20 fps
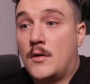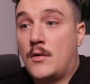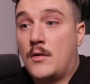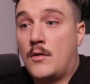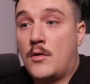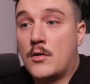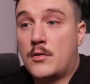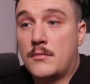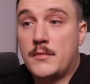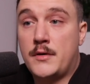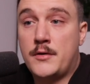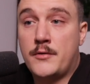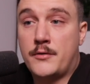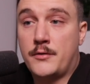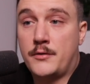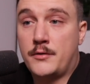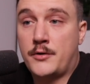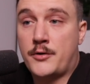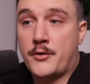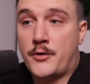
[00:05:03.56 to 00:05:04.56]
Or you
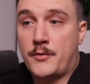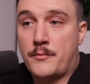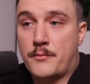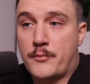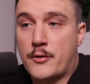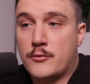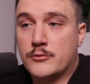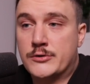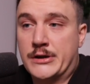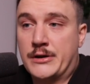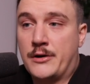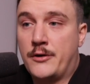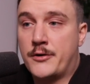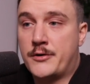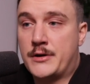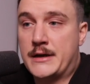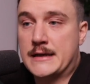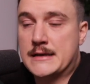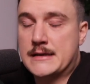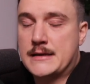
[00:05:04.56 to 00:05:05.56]
could turn project
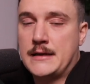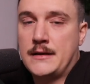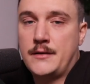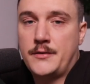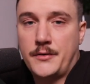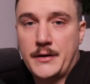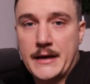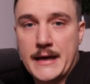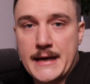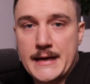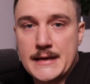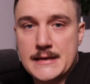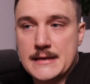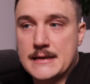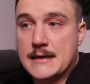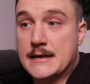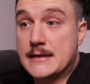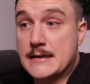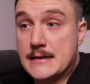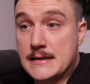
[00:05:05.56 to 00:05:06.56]
learnings into case
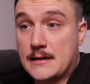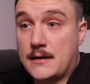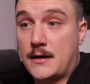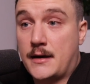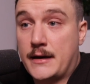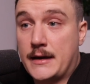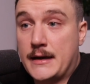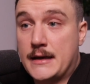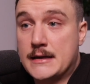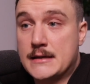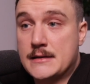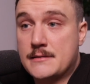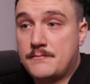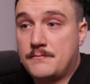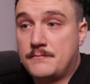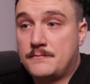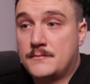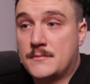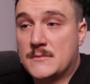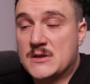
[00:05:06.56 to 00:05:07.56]
studies.
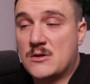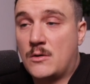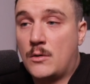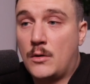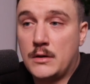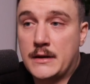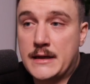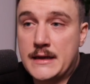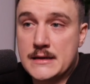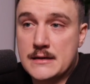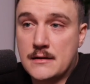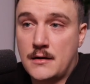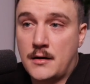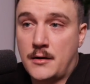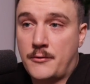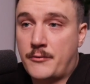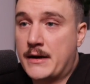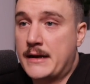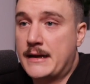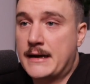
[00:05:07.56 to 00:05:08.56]
So all these are
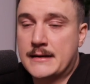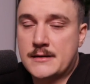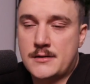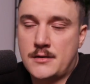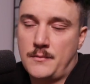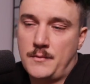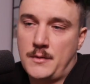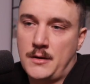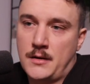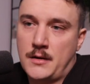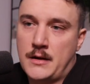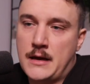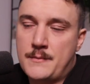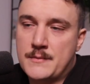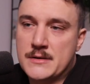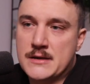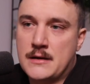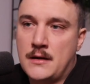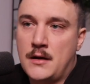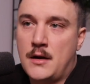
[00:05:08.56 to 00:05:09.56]
great actionable
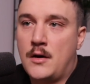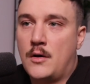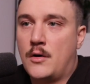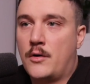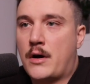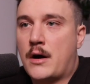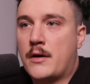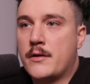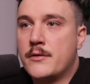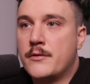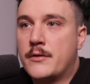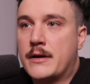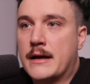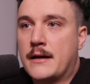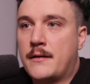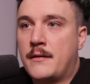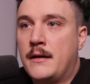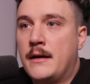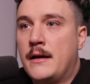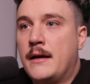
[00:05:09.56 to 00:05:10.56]
tips on how you
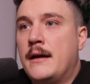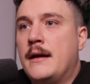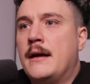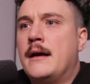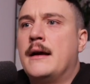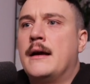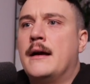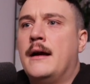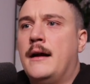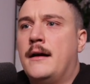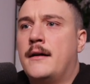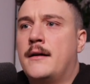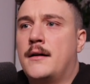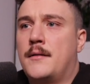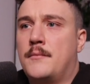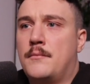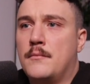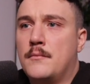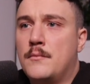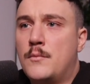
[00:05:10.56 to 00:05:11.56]
can
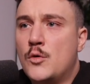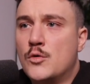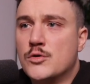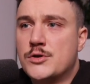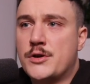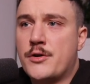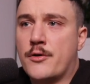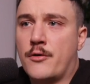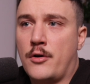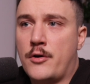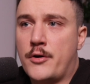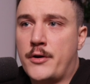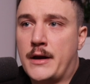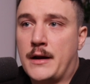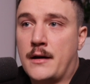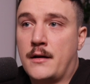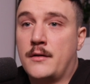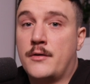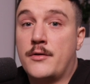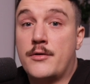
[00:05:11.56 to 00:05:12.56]
boost your
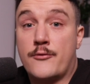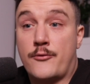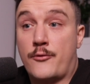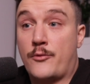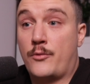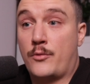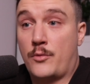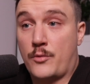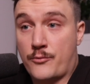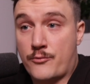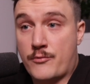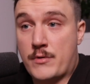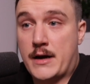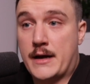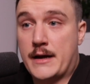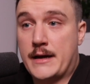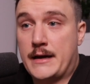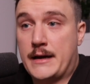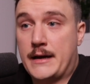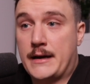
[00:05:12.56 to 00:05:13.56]
learning through
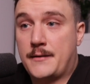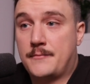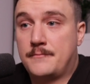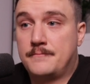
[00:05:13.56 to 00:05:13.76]
writing.